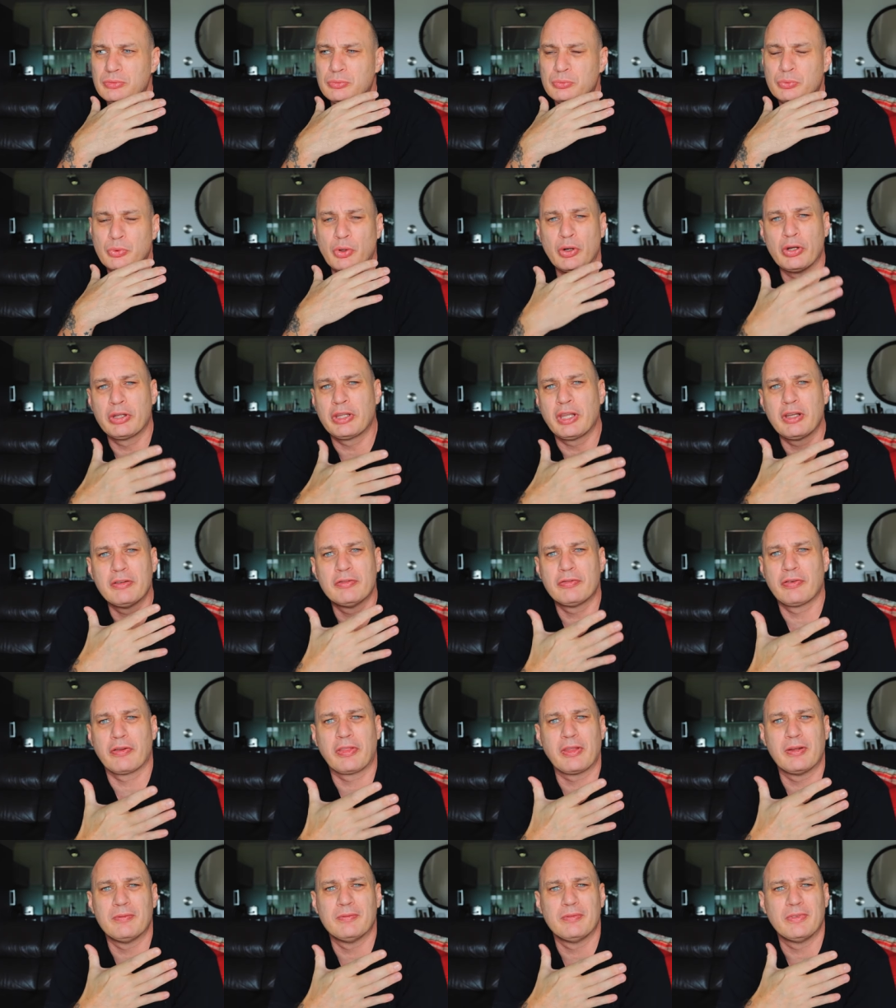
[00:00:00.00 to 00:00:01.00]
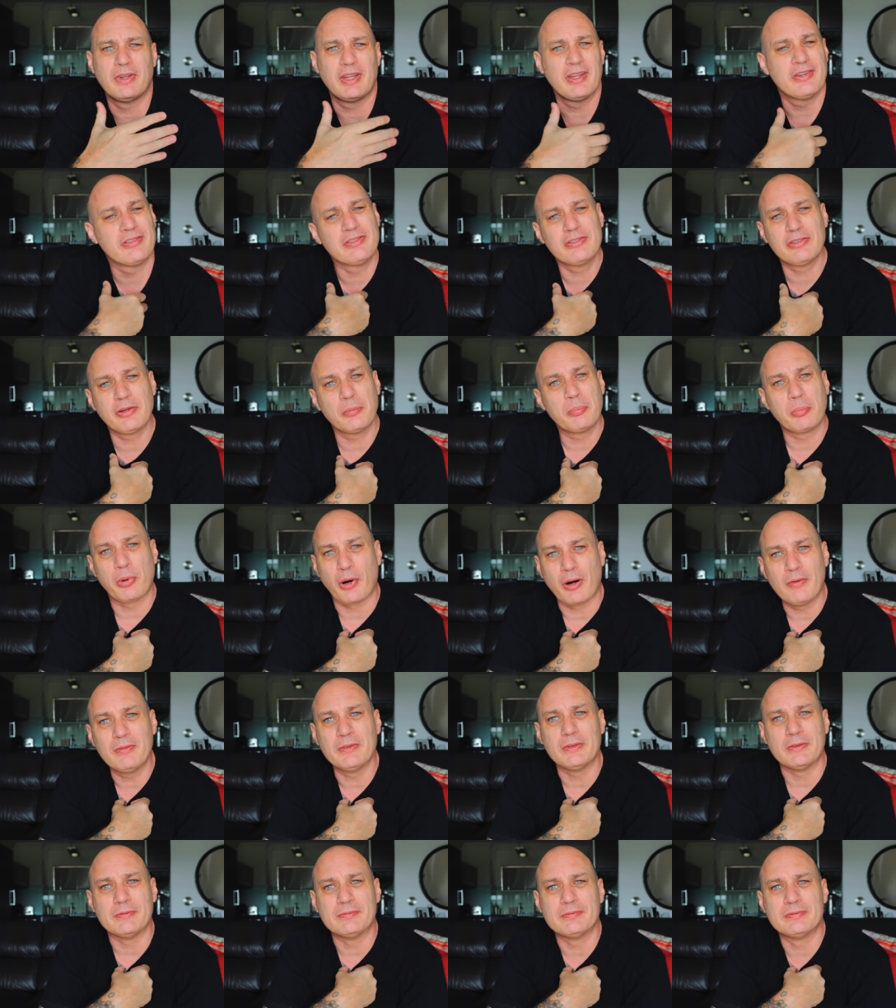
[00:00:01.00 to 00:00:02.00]
working for them isn't a
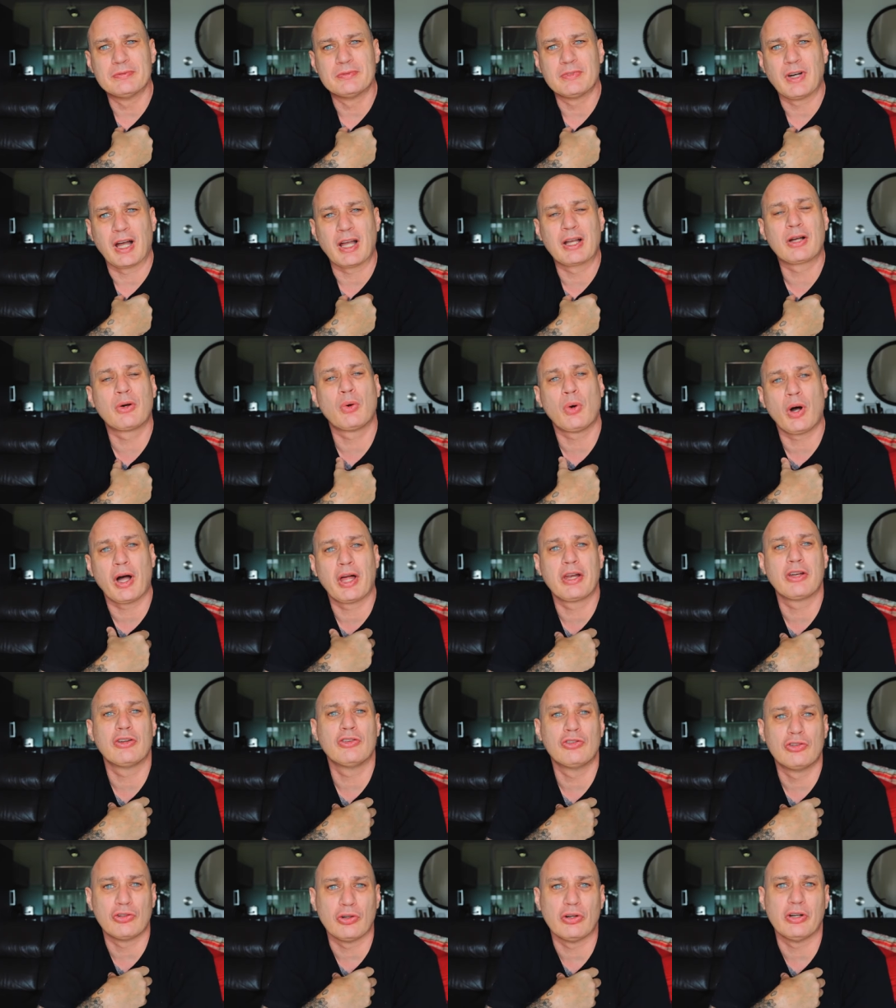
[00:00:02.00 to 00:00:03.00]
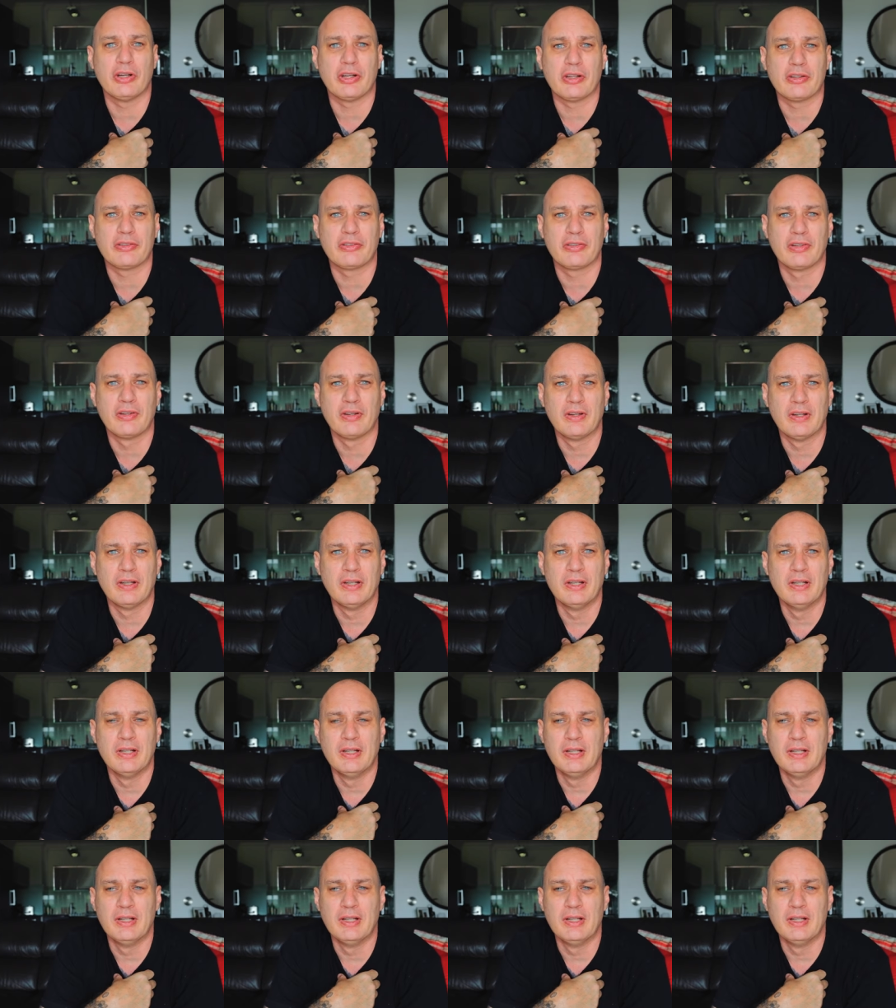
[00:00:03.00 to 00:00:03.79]
problem. I quite enjoy it.